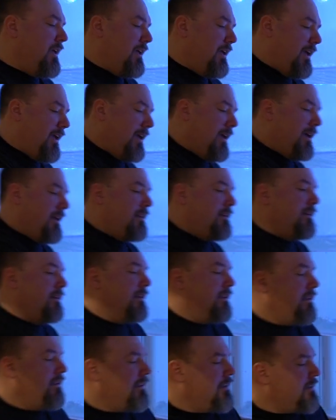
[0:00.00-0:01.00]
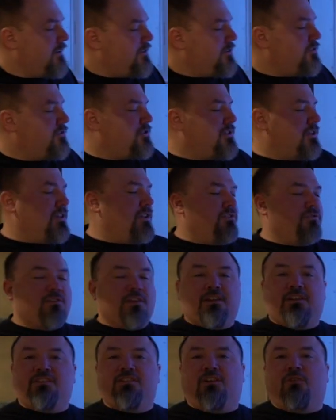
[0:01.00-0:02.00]
and use it in
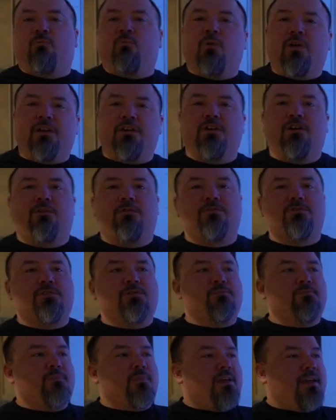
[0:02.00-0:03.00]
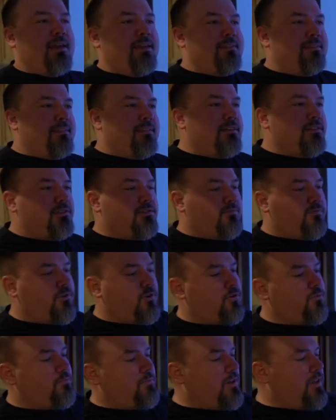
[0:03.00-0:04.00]
things like windows. And this
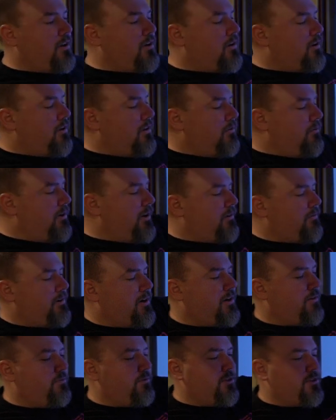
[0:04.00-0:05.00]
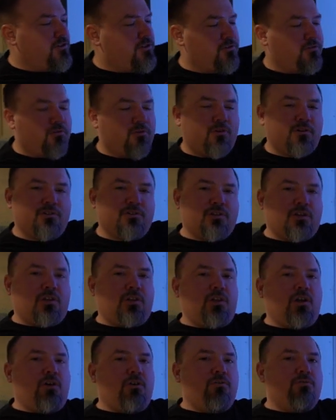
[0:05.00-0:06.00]
foam being all the way around, when the door is
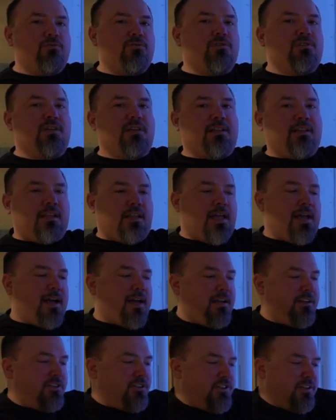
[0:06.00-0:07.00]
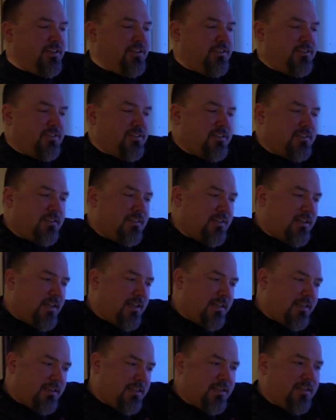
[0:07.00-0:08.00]
closed and latched, it
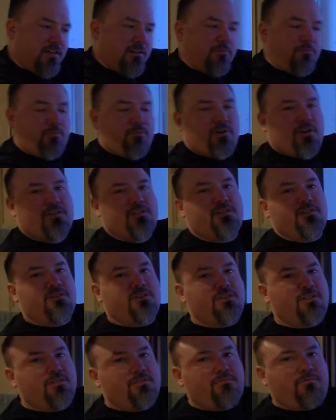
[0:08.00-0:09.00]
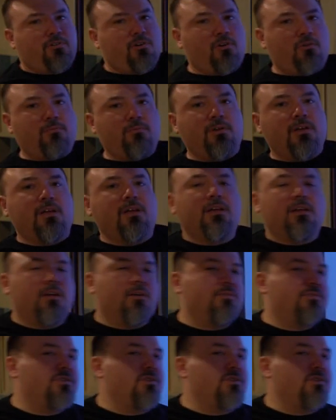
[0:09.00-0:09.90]
slightly compresses this foam. Now it's